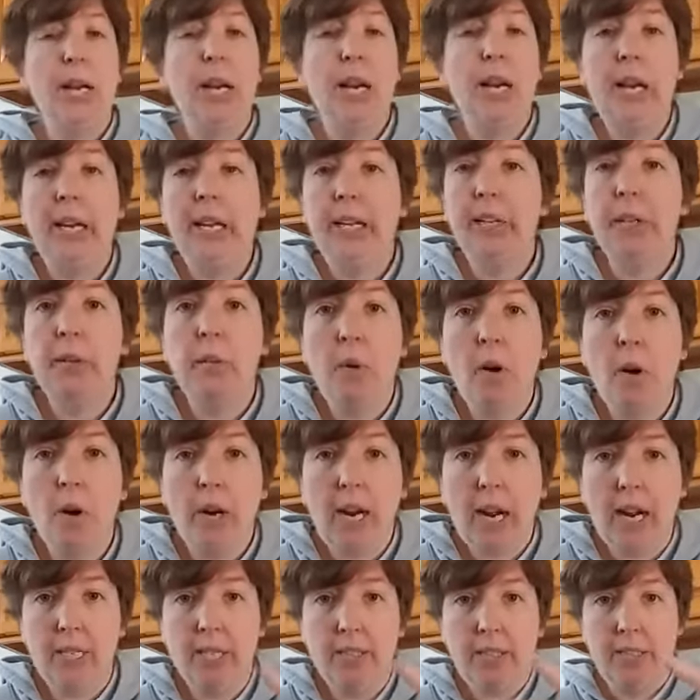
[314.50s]
I can do all
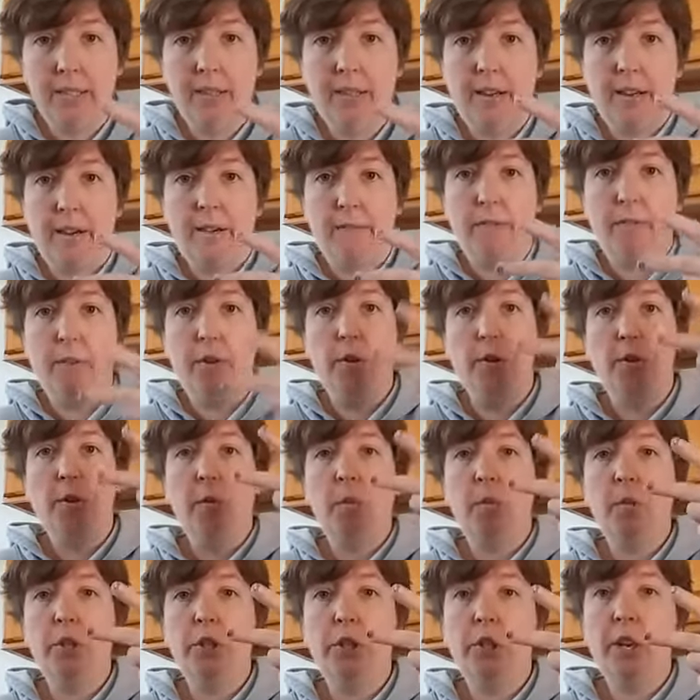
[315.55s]
kinds of stuff
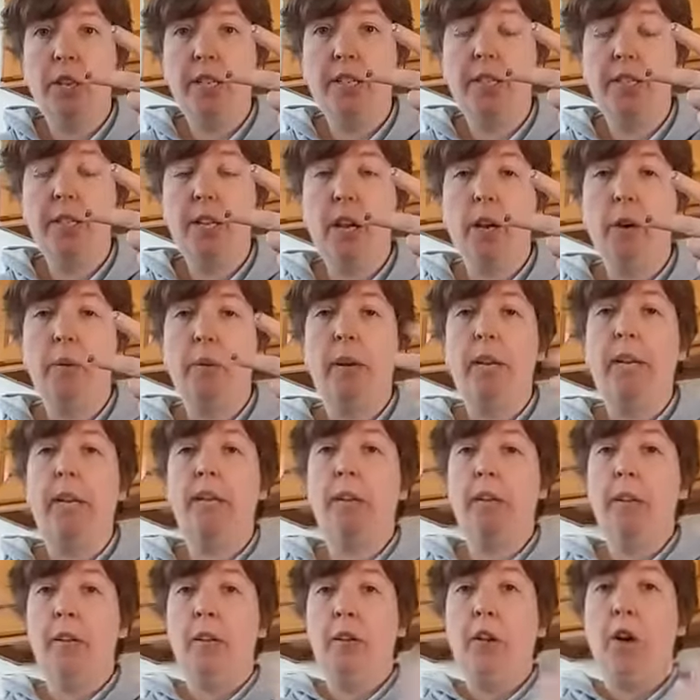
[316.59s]
with just knowing
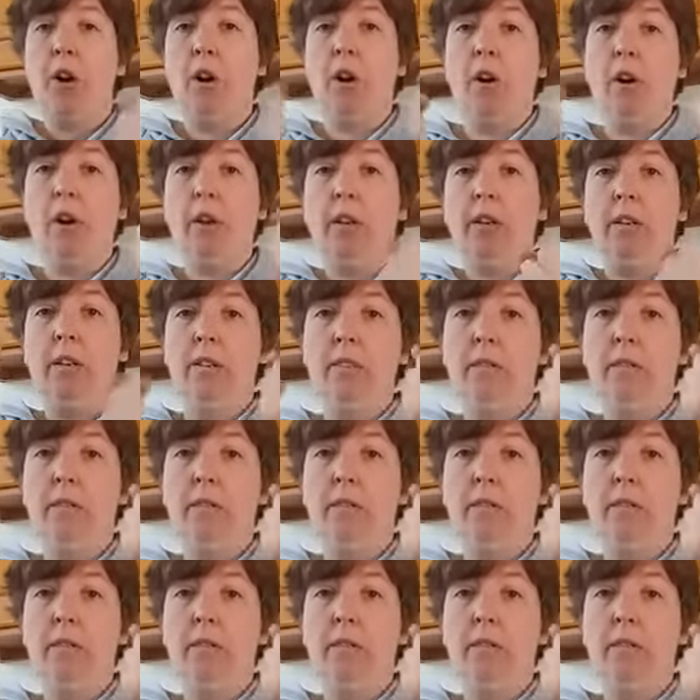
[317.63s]
car